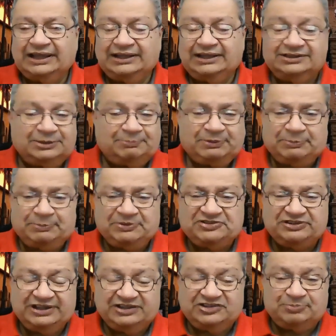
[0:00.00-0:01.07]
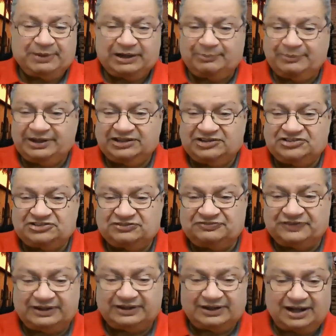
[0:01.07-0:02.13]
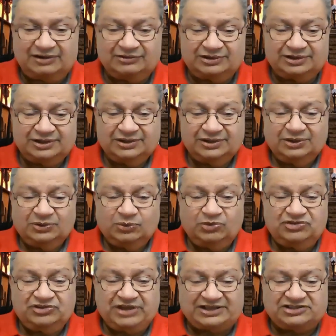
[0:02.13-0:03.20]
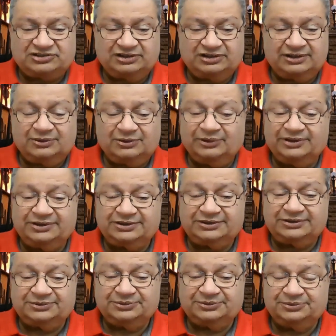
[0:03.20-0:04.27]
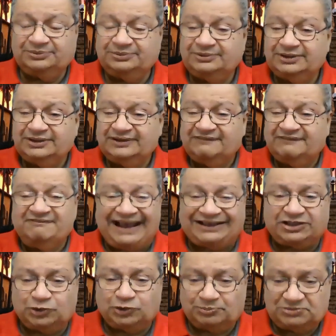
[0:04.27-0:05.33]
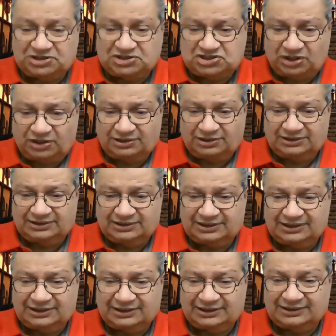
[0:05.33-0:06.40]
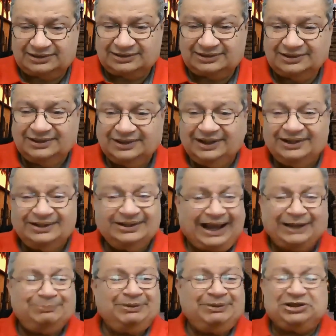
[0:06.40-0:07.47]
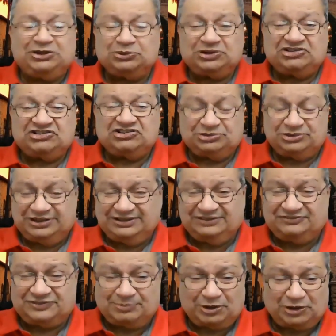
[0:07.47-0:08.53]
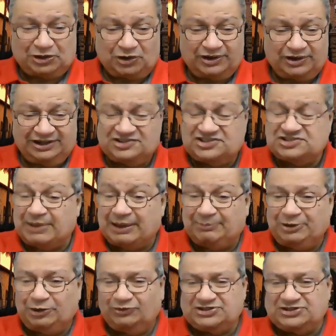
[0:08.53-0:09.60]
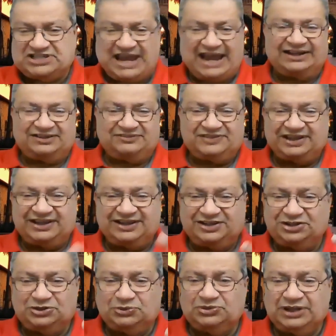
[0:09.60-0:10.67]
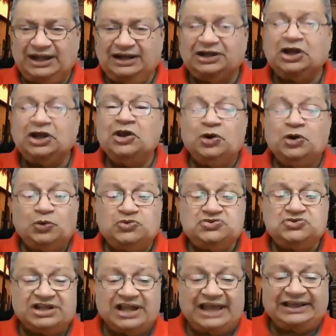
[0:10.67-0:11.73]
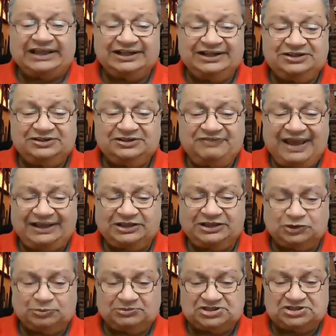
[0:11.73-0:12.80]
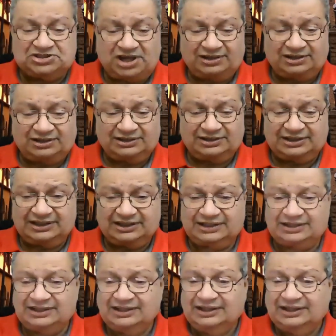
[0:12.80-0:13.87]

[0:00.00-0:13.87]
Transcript: And the purpose of the experiment is to figure out who is actually going to vacuum the chocolate cake. I'd be curious to hear from our audience, maybe over chat, if they can do that. Who's likely to vacuum the chocolate cake?